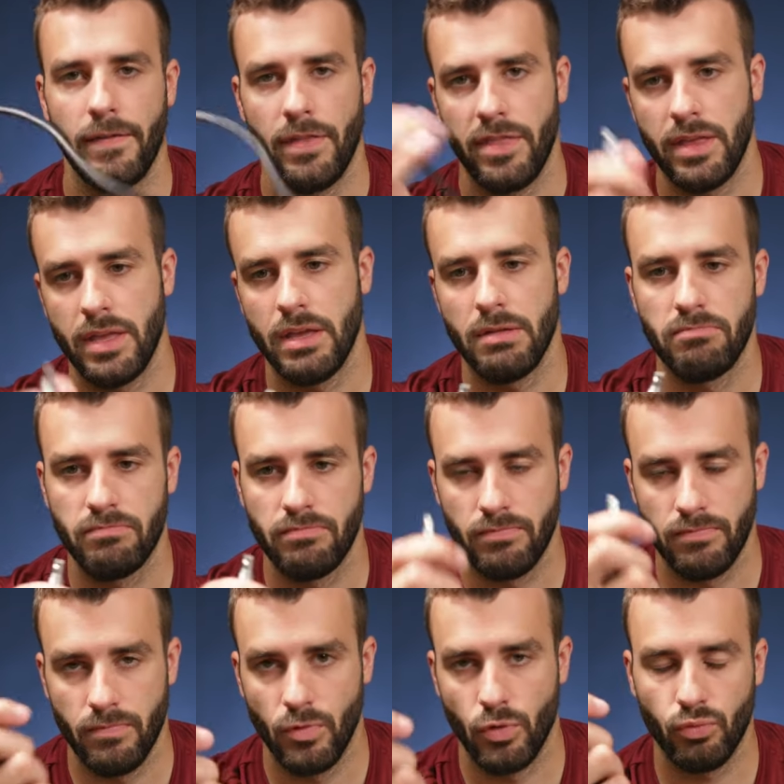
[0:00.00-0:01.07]
the
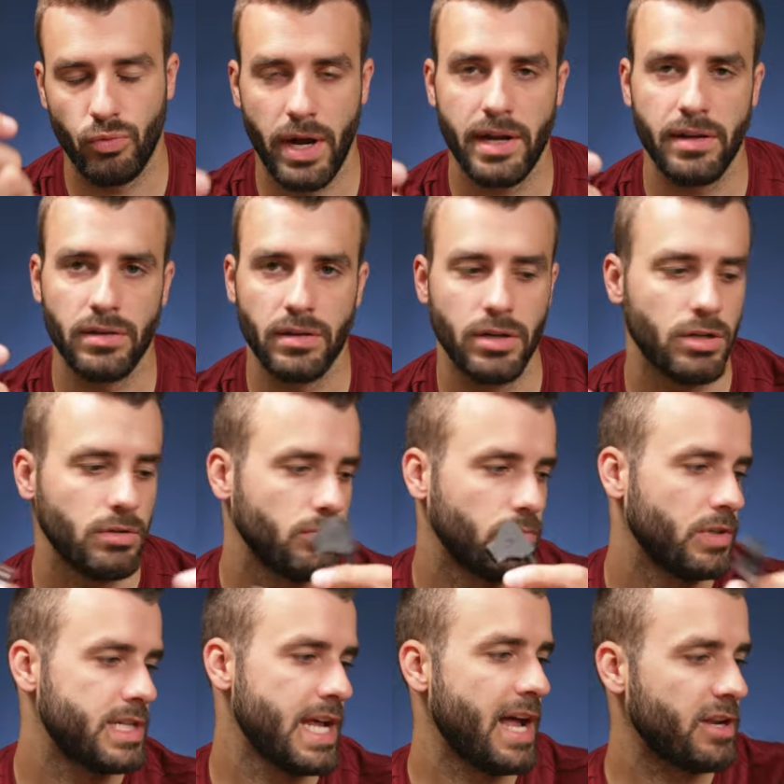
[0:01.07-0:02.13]
regular
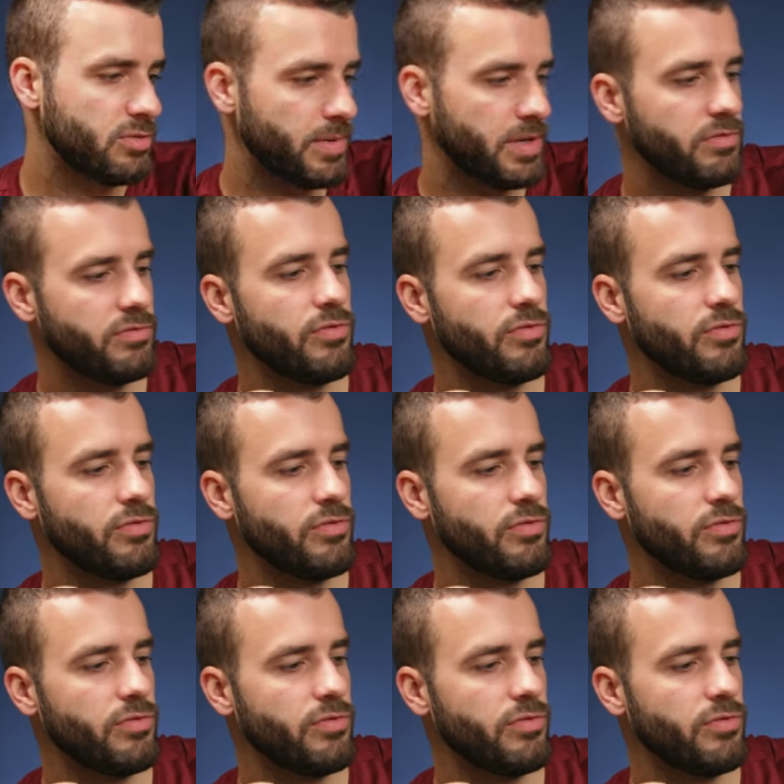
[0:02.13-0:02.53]
attachment